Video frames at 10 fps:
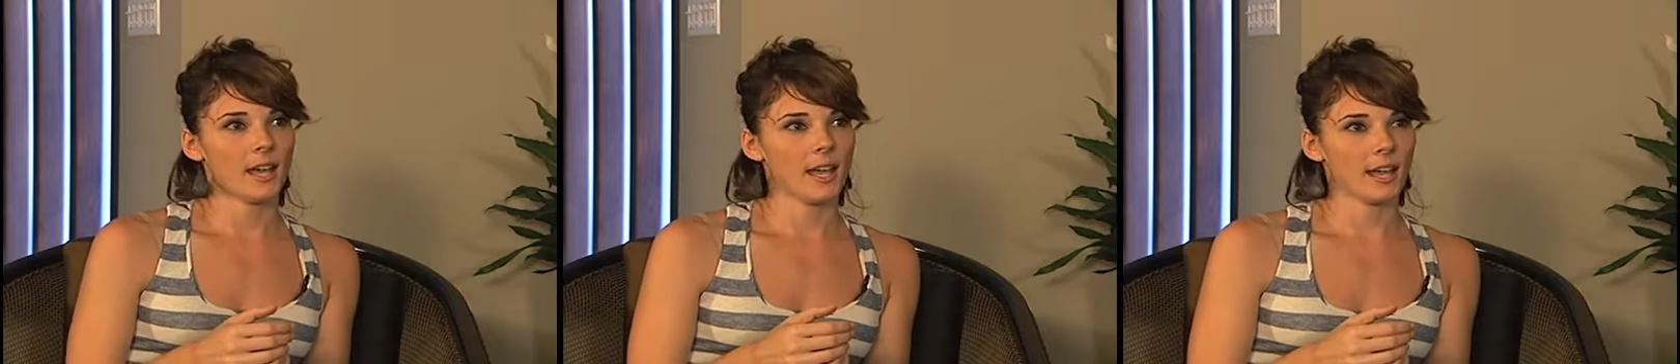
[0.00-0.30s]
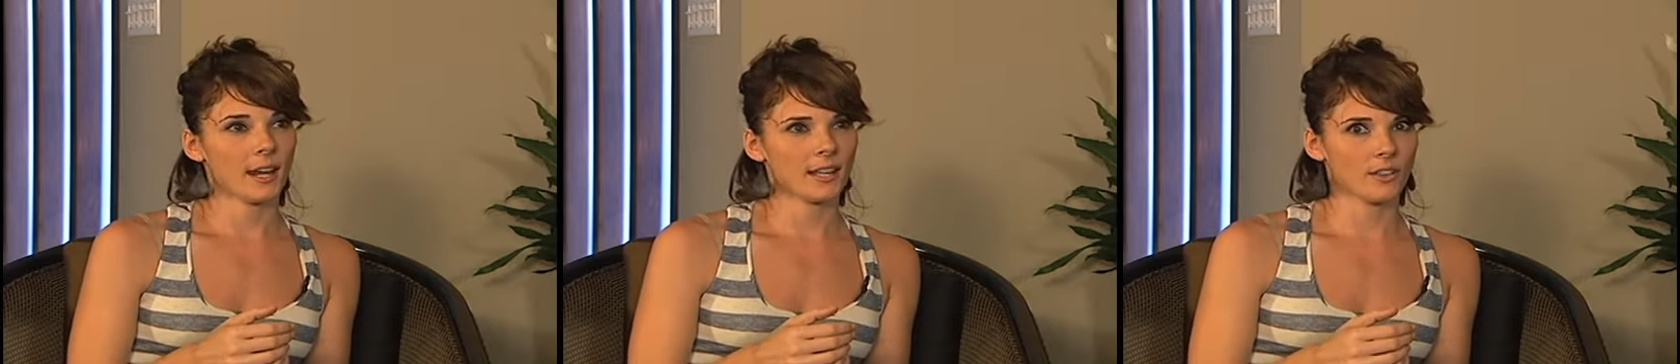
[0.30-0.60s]

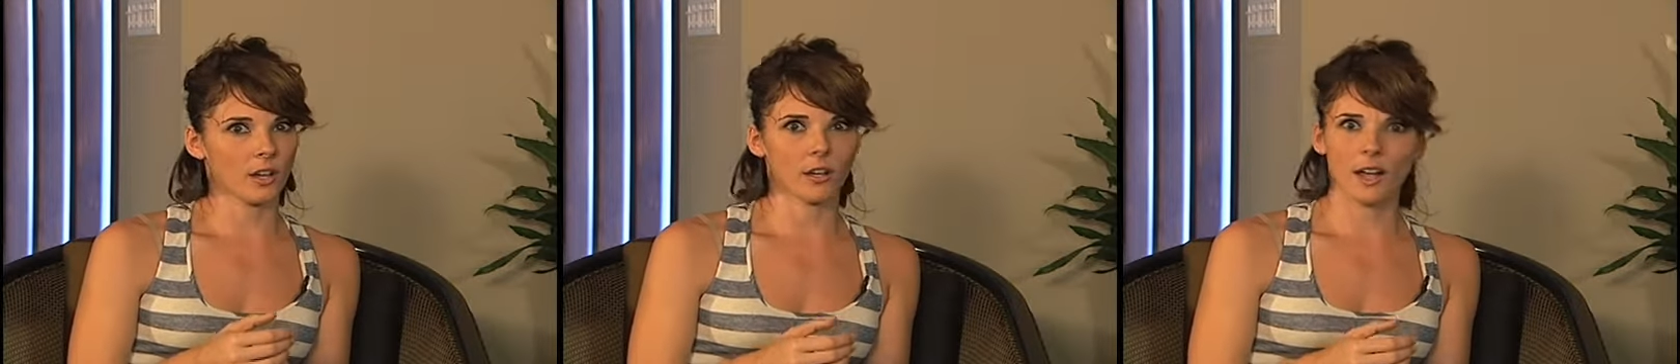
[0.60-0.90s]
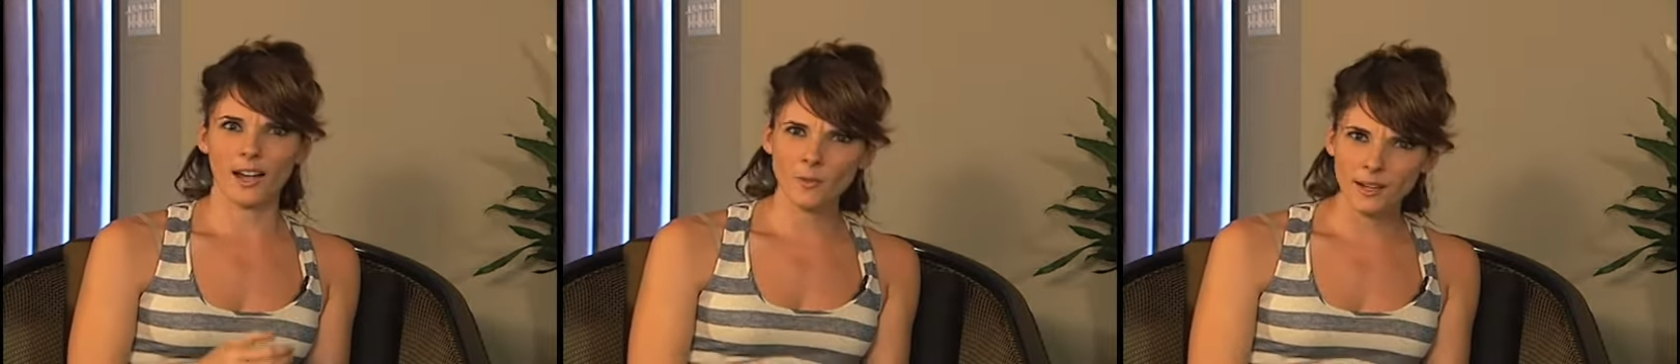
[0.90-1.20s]
And I thought,
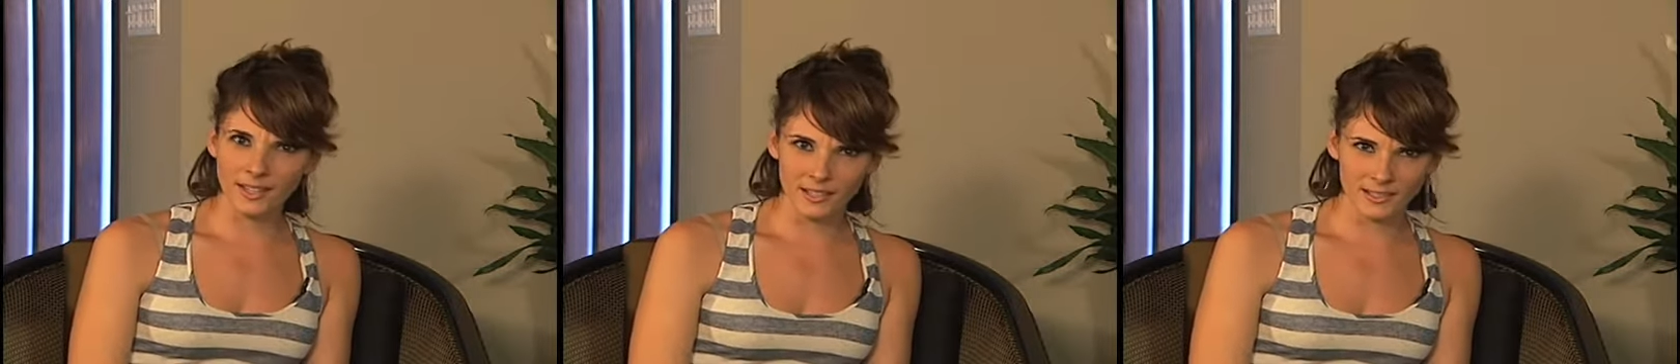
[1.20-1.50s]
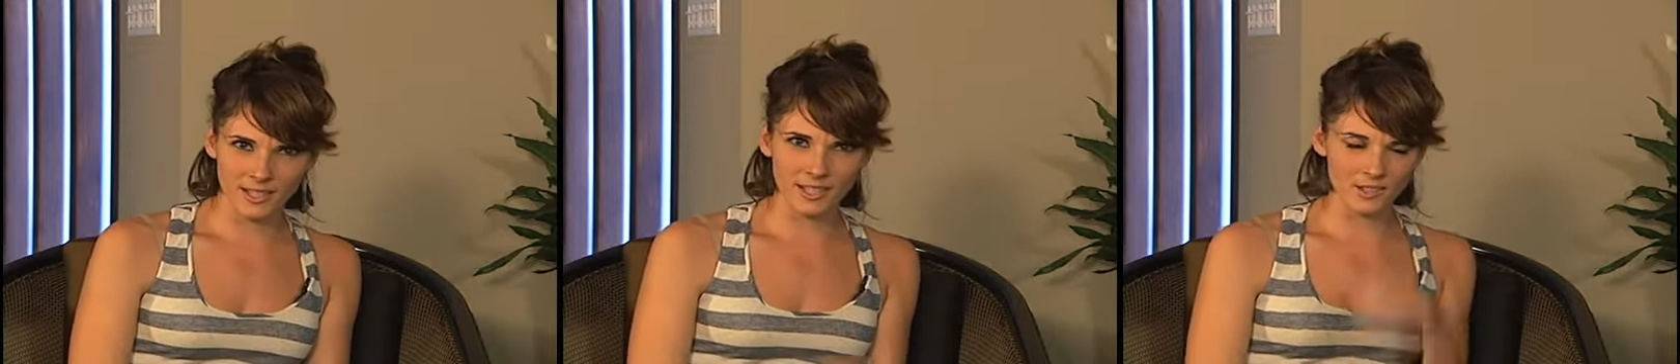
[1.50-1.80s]
how am I going to
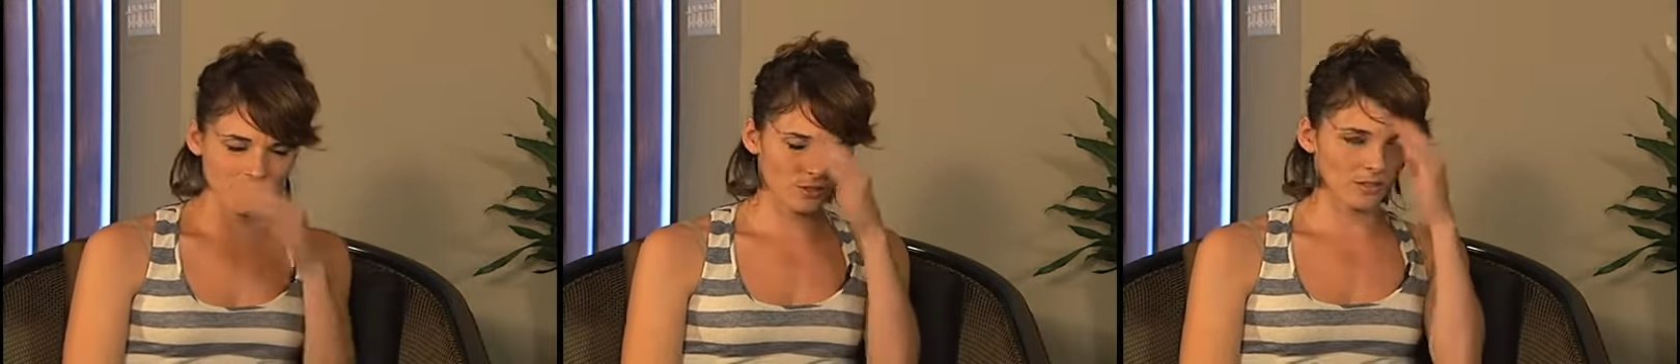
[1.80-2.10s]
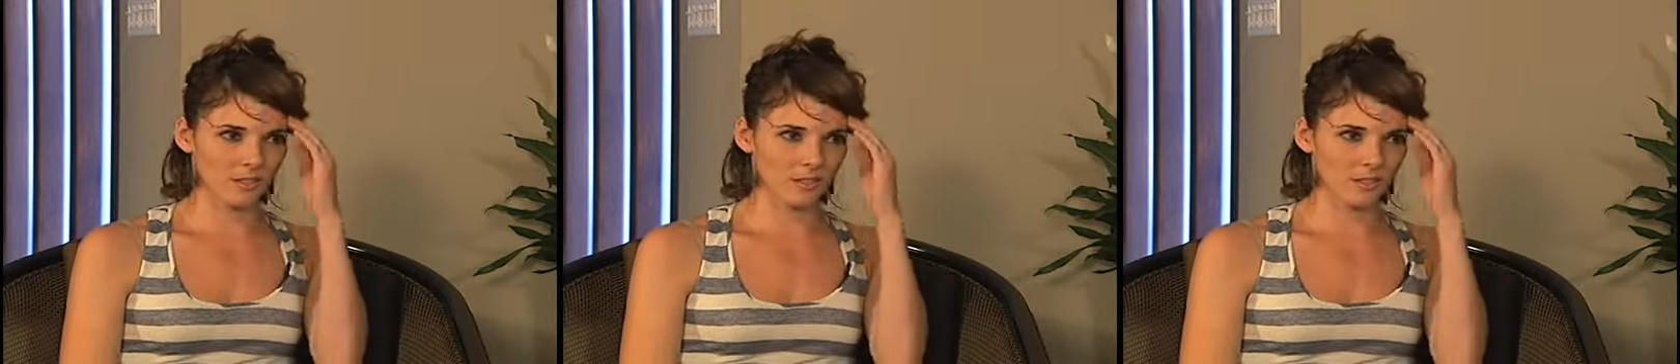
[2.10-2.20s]
teach